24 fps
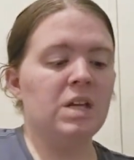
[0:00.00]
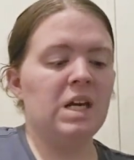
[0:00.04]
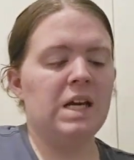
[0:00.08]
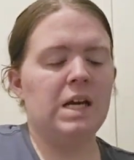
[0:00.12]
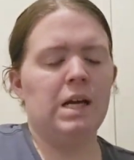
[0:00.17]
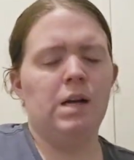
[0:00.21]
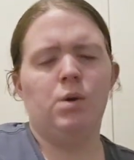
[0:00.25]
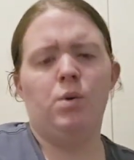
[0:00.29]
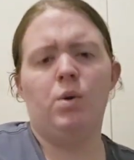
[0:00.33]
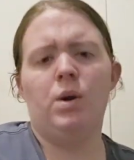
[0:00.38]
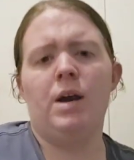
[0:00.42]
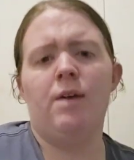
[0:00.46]

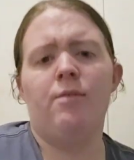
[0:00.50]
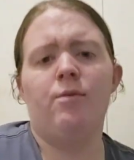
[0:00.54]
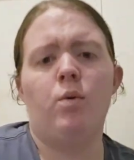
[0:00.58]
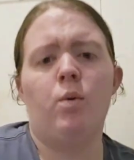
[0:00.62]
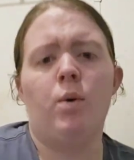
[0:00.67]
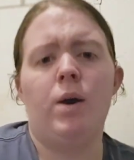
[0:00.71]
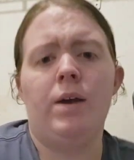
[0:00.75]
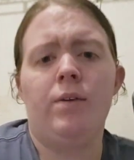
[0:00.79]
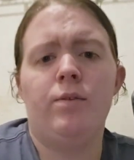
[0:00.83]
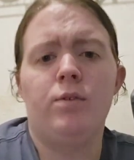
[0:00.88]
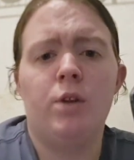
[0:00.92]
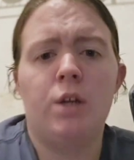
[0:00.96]
I don't have a
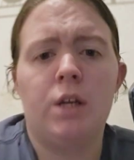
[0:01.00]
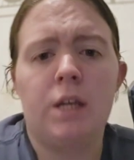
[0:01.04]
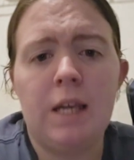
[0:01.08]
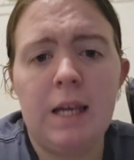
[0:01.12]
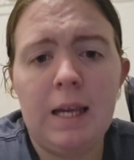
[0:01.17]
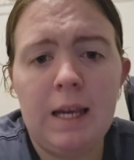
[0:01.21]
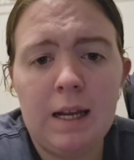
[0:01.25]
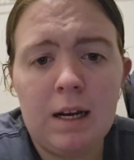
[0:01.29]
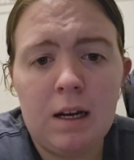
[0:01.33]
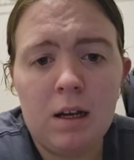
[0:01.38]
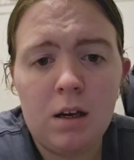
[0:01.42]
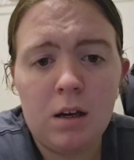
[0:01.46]
way of
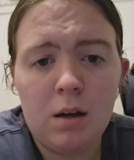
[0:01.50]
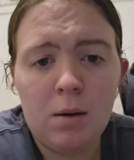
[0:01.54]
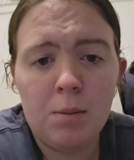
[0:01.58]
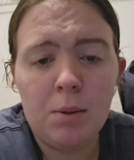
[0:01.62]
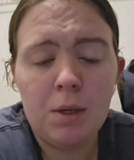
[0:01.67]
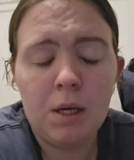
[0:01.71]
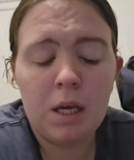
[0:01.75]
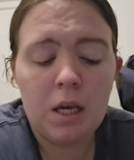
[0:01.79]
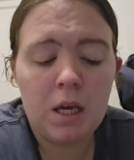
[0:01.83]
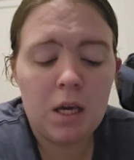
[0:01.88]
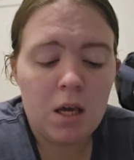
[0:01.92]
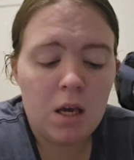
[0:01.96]
looking it up,
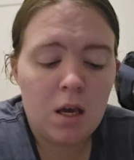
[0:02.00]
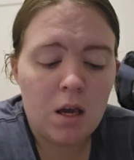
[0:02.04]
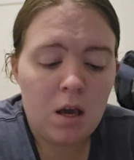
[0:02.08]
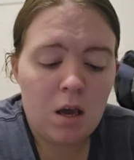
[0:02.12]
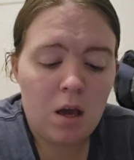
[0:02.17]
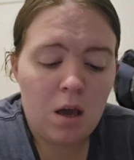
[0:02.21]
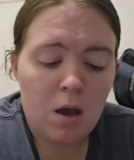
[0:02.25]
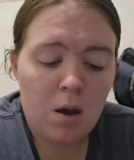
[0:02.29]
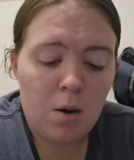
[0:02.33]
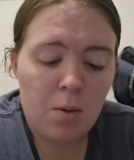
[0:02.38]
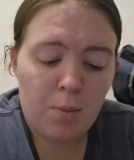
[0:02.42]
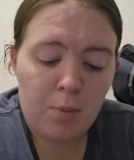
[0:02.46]

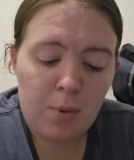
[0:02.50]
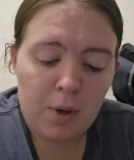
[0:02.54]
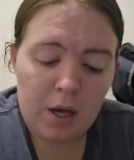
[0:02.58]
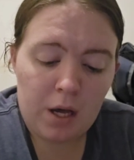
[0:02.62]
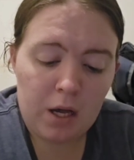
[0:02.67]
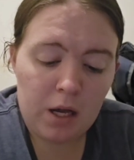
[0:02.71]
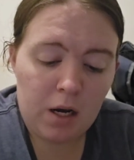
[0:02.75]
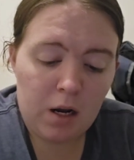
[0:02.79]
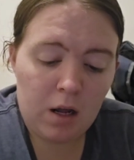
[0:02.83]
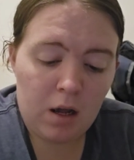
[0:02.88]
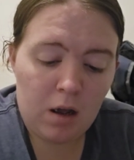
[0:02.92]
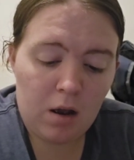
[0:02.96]

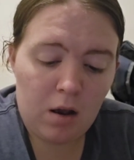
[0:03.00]
but